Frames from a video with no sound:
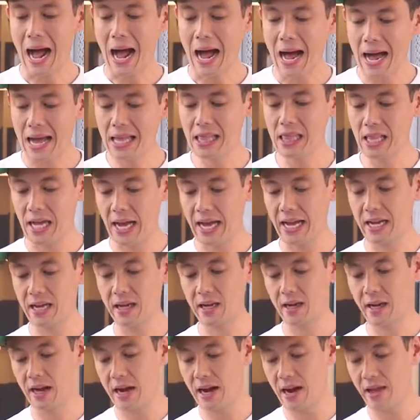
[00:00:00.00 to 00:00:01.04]
I
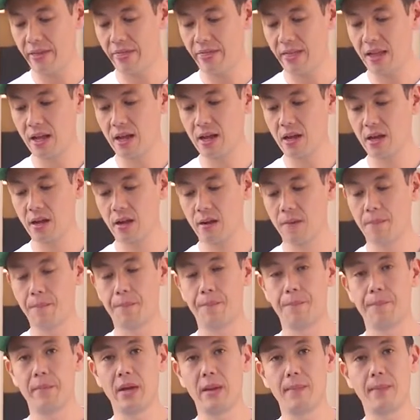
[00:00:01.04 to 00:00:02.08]
like, and I think
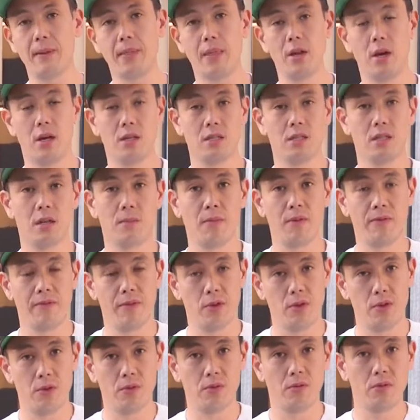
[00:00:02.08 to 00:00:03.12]
maybe there are some of
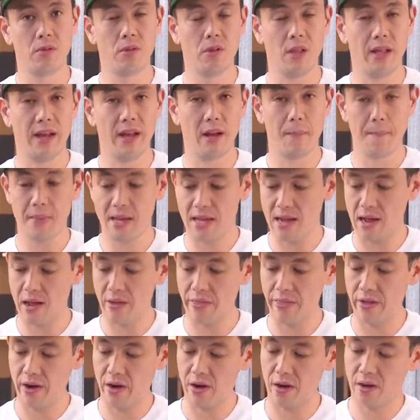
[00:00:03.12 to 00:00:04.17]
you like me
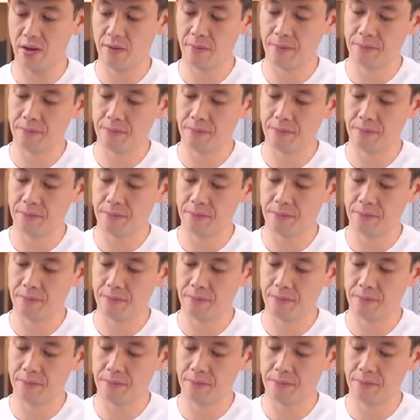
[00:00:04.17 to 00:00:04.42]
out there,